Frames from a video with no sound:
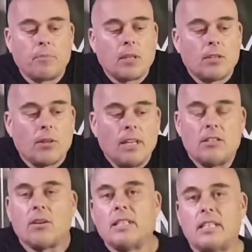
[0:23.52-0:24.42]
So these
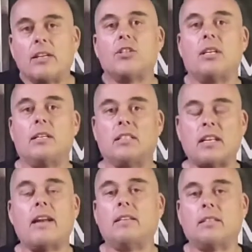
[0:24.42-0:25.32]
are essentially
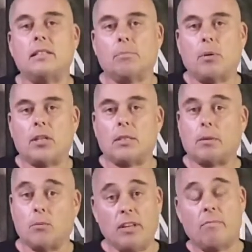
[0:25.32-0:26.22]
stainless steel pots, but
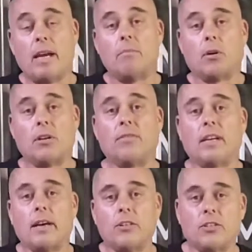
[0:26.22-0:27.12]
we've made
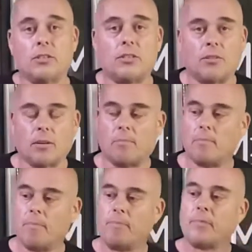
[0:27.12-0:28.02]
modifications to them.
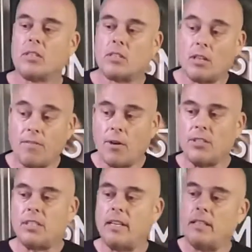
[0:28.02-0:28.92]
So the first
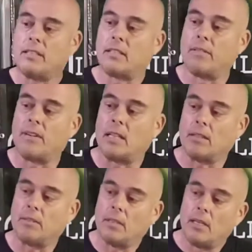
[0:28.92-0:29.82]
thing is the
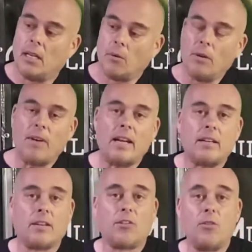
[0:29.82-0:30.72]
valve. We've added
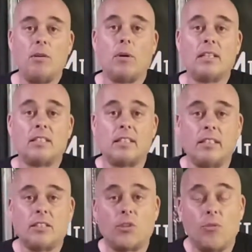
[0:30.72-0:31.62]
a
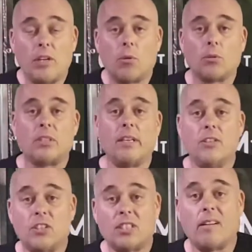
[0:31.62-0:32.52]
316 3/4 inch
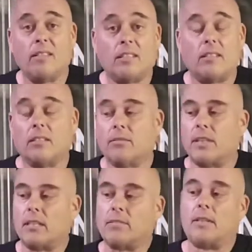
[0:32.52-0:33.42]
stainless steel
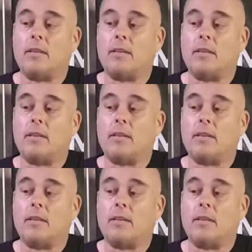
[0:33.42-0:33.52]
valve.